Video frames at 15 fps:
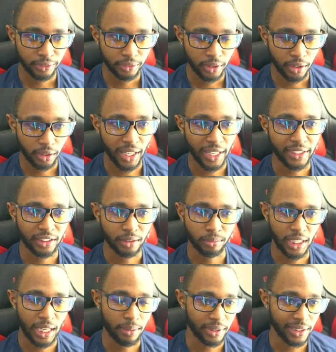Light
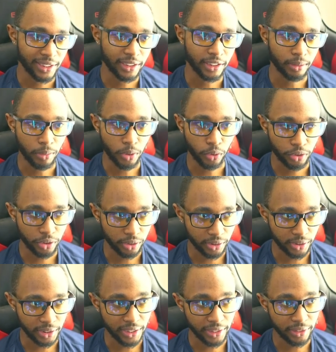sometimes lets his emotions
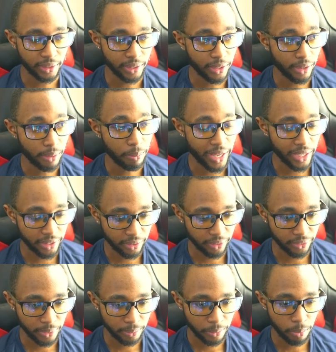get the best of him,